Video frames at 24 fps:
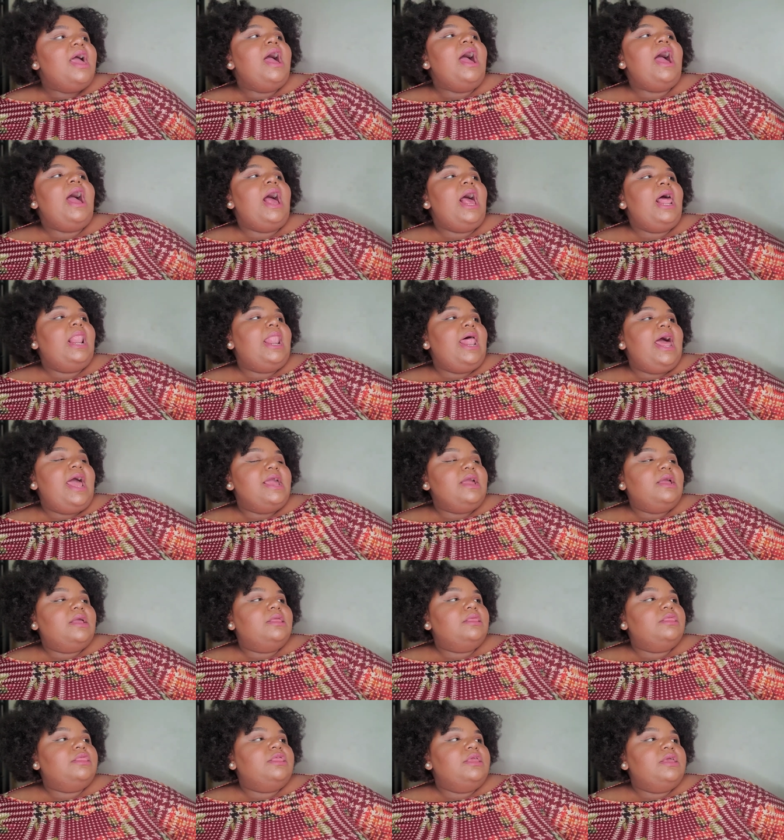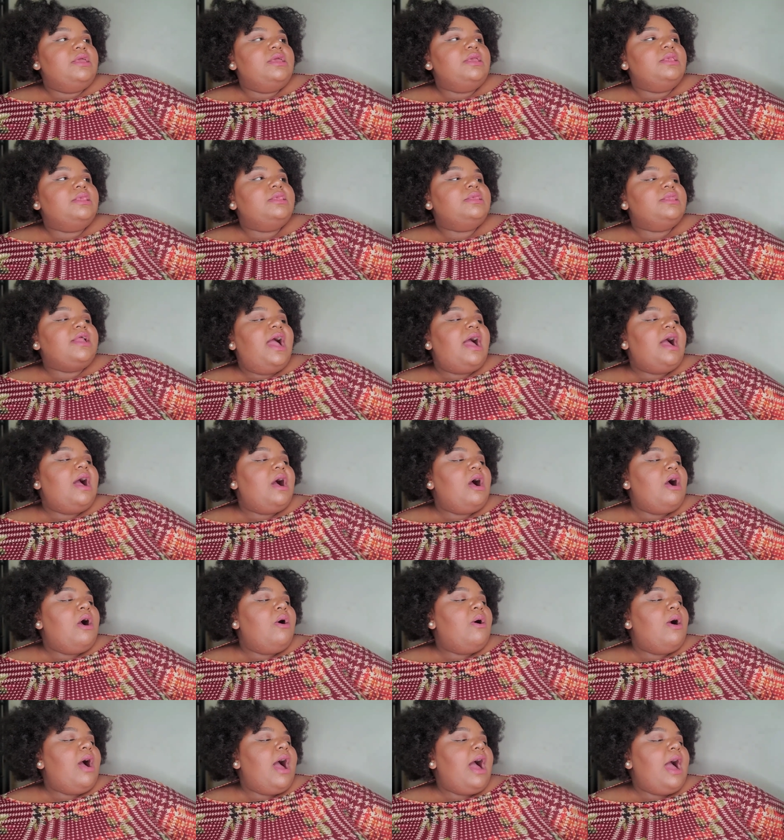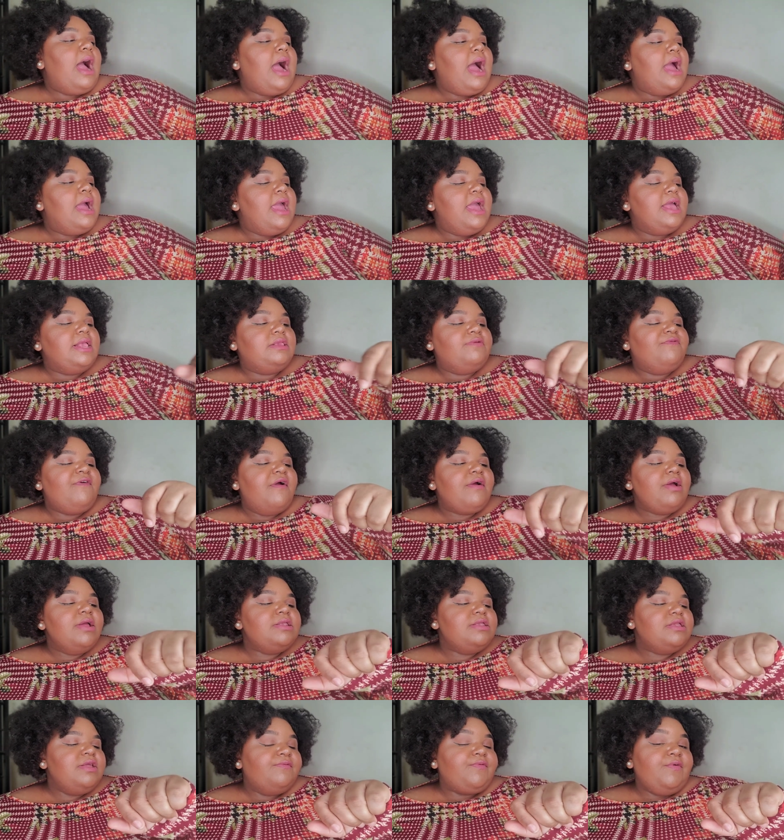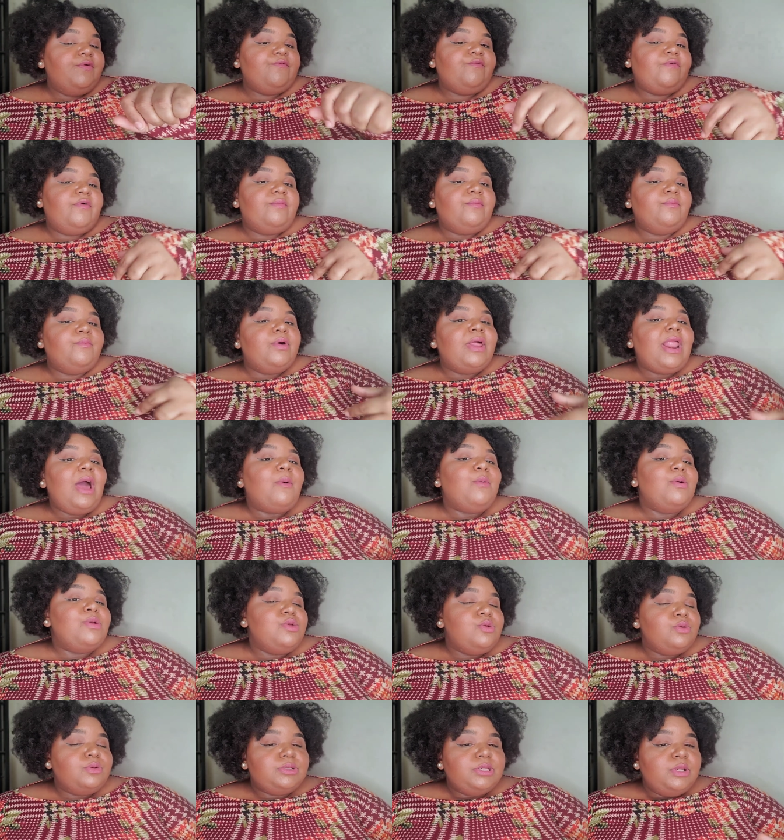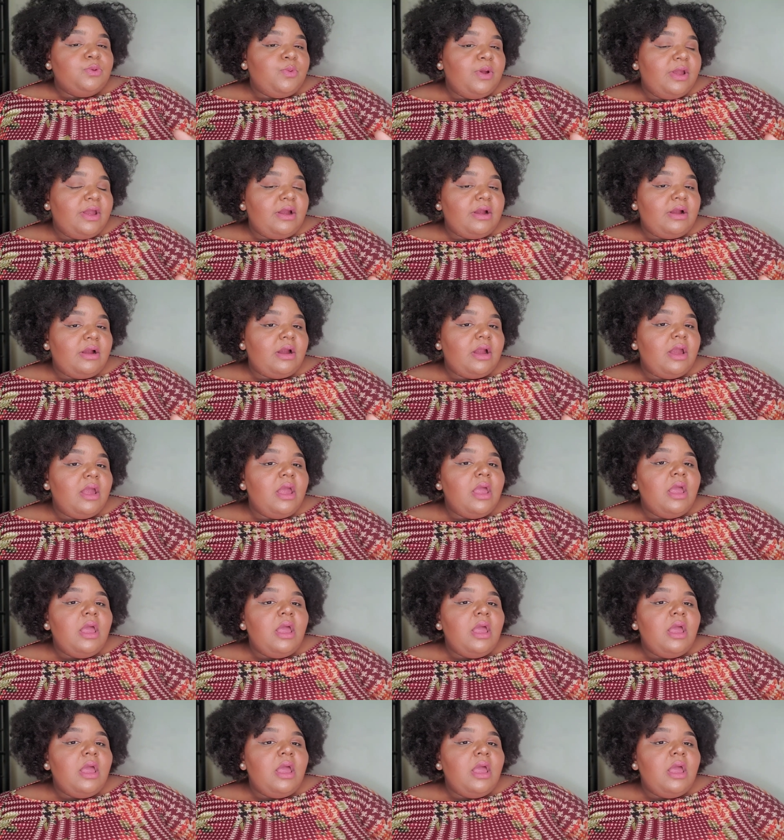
I like the style. Uh, it's very different from what I would usually wear.